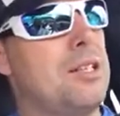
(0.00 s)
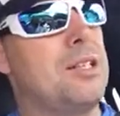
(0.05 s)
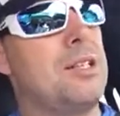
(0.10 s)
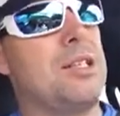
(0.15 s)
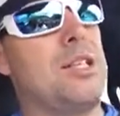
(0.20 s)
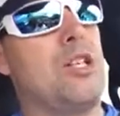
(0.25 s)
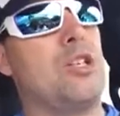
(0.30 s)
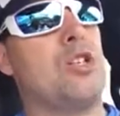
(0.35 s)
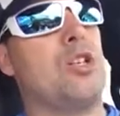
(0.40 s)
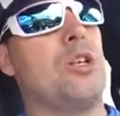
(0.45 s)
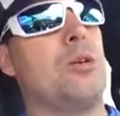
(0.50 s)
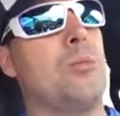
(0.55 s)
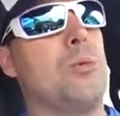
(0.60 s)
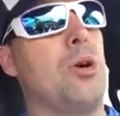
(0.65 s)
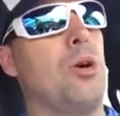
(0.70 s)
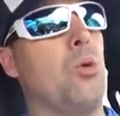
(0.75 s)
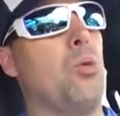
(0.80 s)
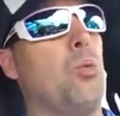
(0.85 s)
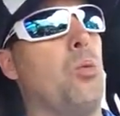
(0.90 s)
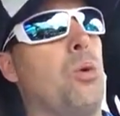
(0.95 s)
decision
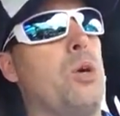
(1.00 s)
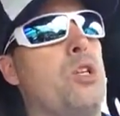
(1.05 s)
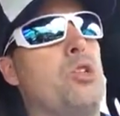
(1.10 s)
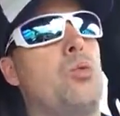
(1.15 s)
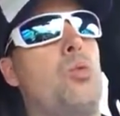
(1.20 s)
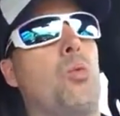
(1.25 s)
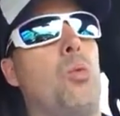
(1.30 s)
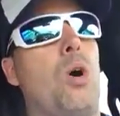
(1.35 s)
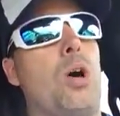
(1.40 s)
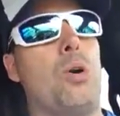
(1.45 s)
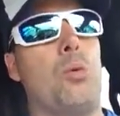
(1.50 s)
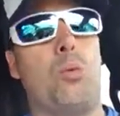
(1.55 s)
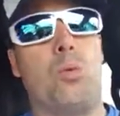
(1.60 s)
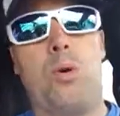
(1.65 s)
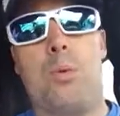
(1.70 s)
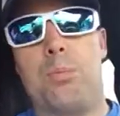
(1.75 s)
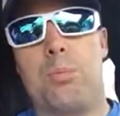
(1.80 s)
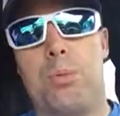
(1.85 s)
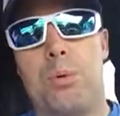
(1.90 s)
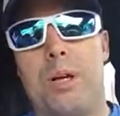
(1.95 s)
about which one
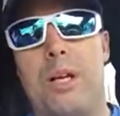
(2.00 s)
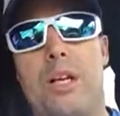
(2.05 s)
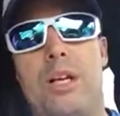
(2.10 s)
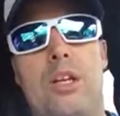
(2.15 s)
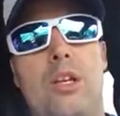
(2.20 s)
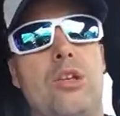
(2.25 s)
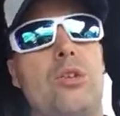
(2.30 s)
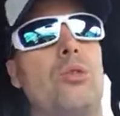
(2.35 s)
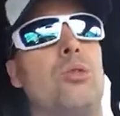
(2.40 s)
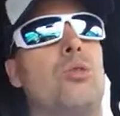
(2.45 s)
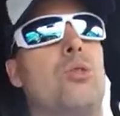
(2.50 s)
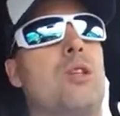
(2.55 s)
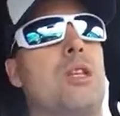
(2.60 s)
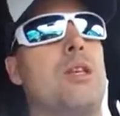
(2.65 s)
will bring you